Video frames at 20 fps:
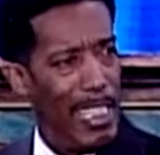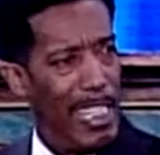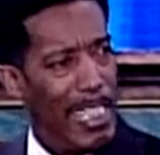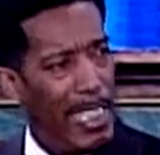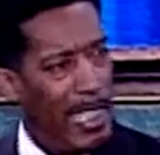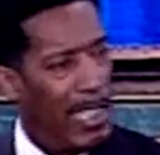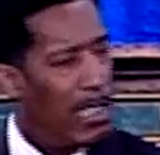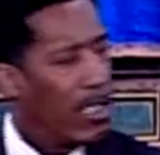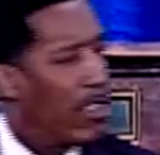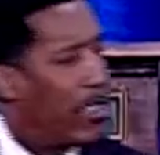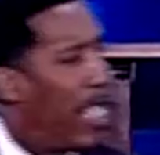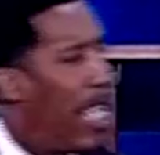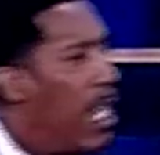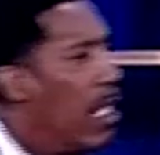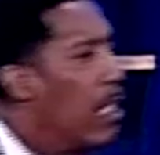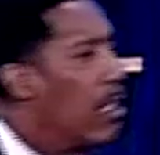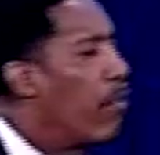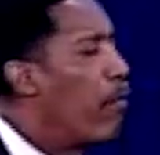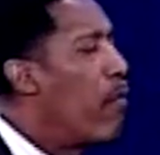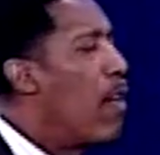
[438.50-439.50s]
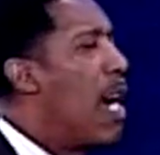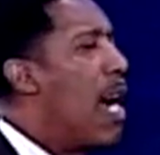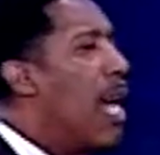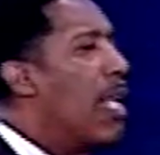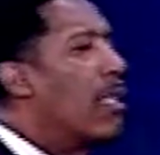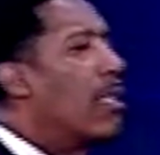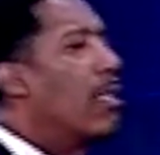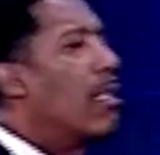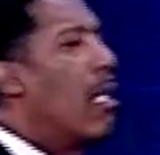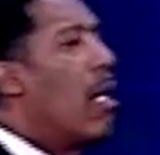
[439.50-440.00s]
He
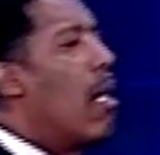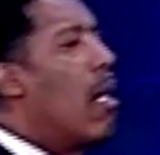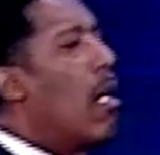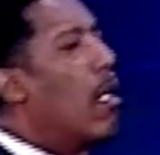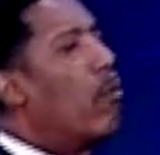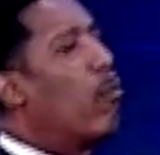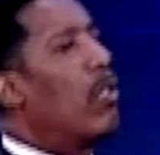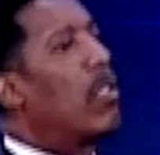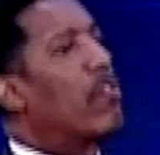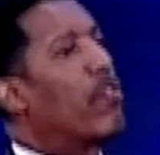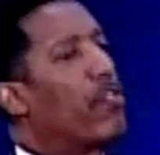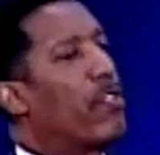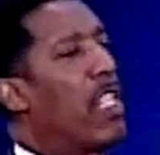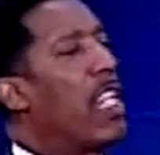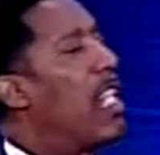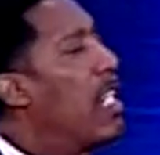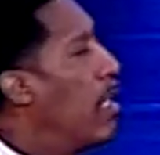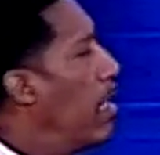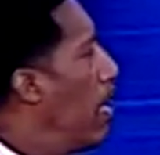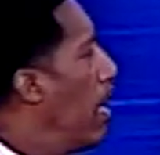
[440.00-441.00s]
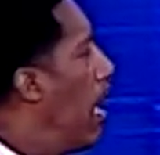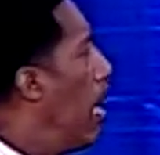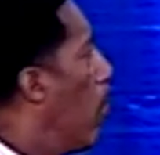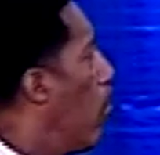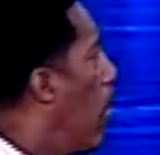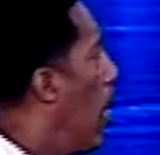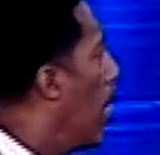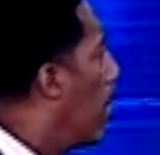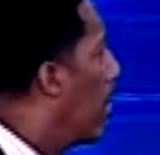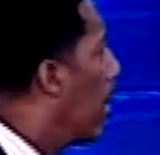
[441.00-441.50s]
satisfied God with faith,
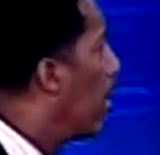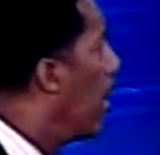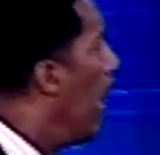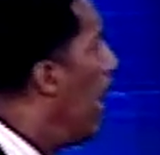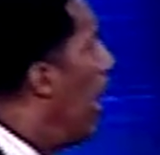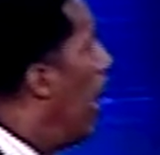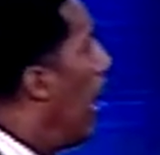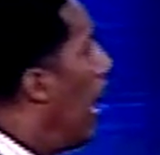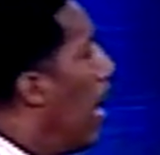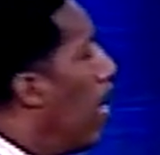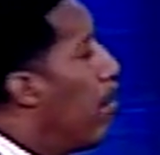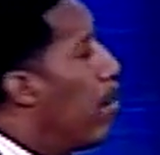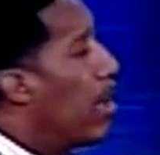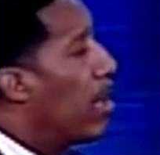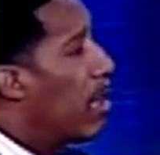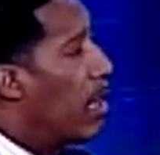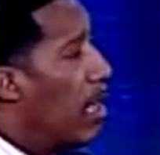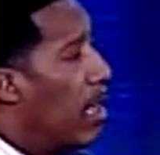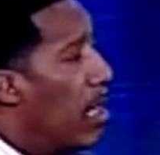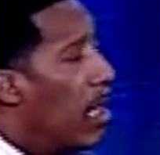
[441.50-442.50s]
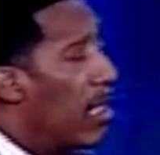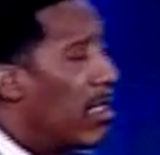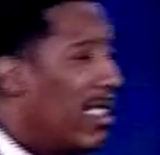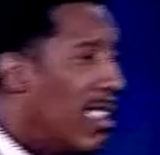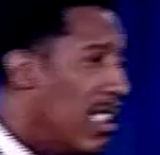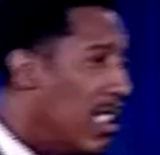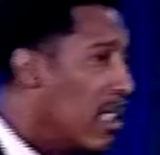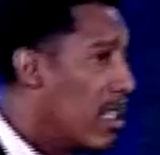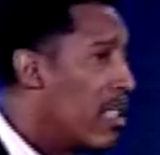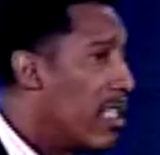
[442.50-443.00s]
and watch this, and because
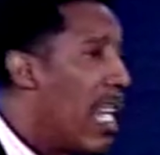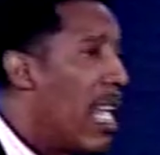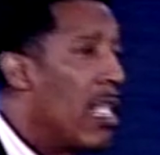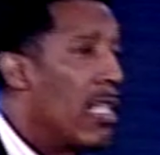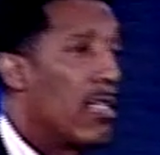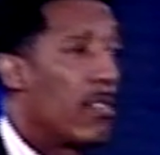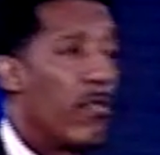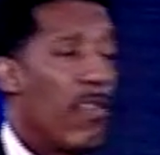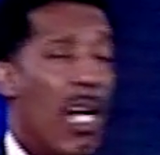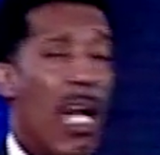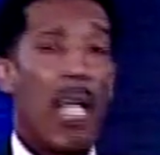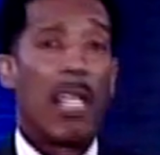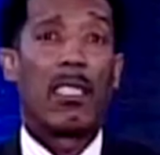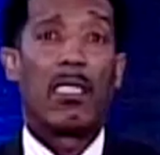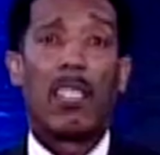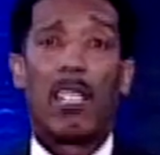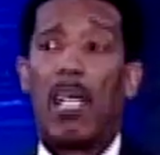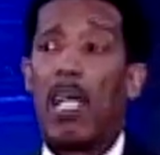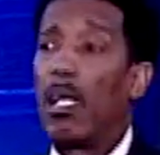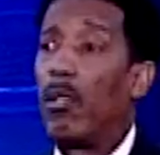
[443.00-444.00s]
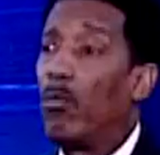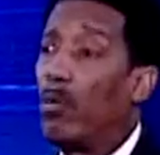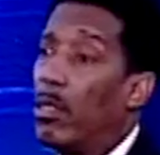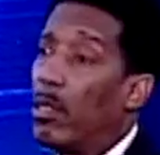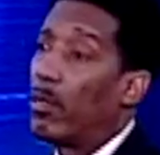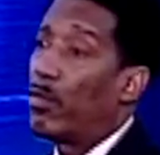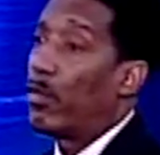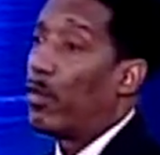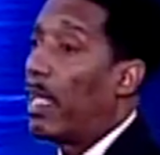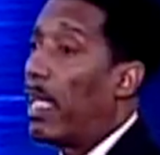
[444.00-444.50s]
he satisfied God
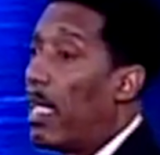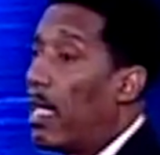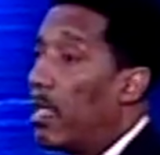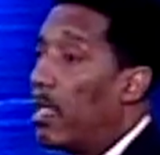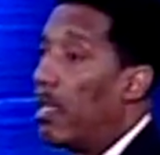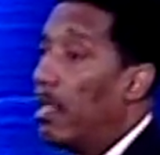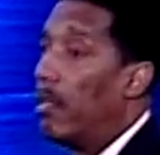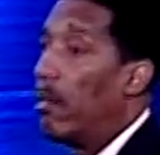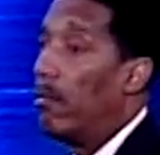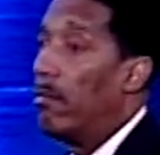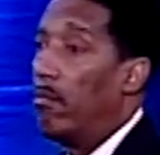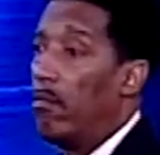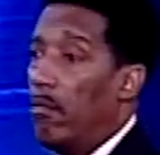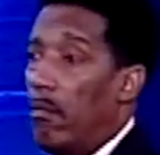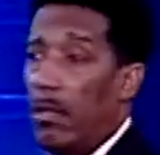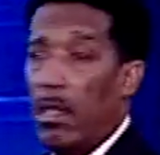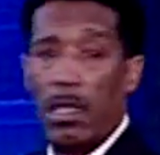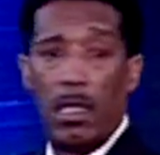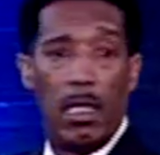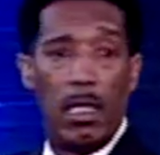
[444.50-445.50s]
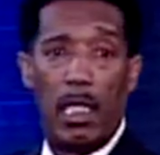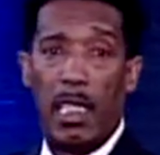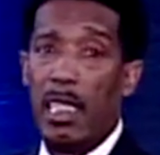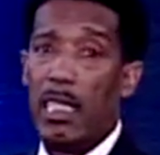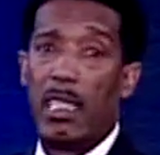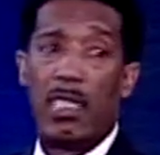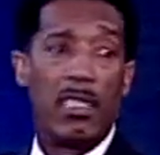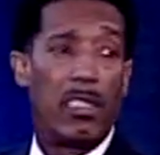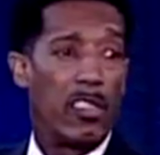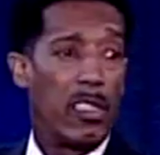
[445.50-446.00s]
with faith, he
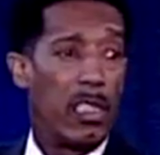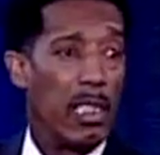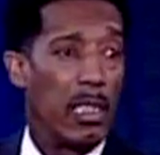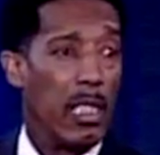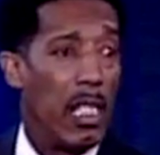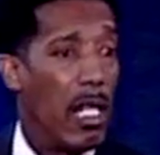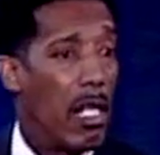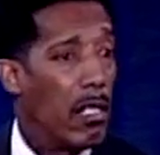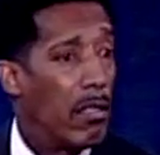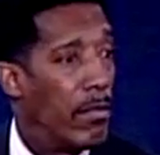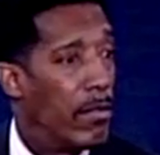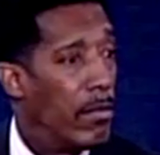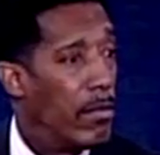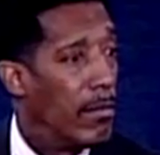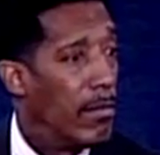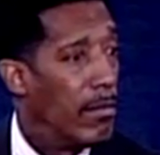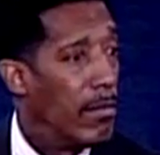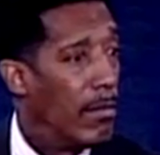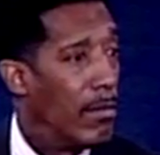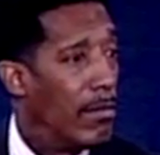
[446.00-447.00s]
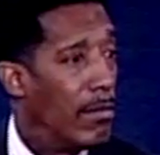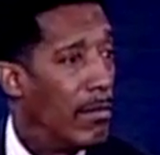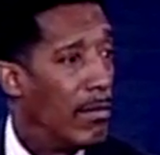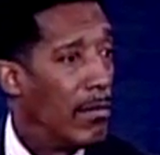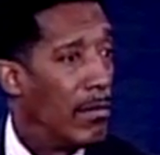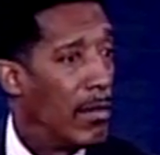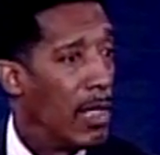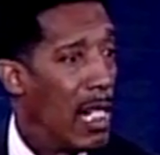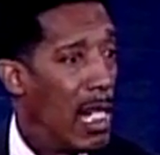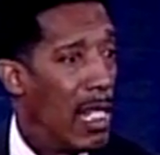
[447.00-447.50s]
didn't see death.
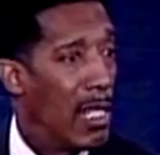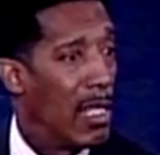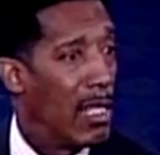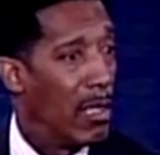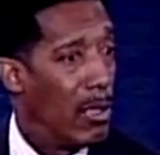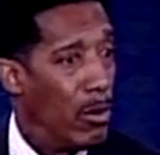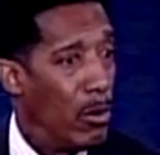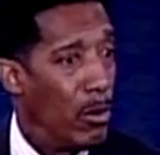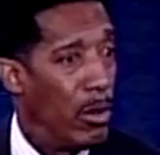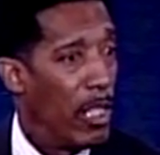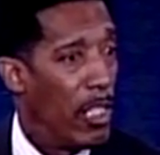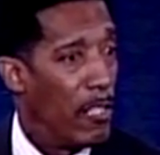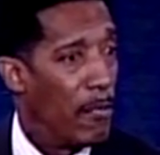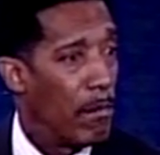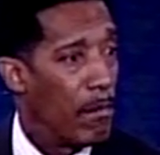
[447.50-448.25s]
Hallelujah.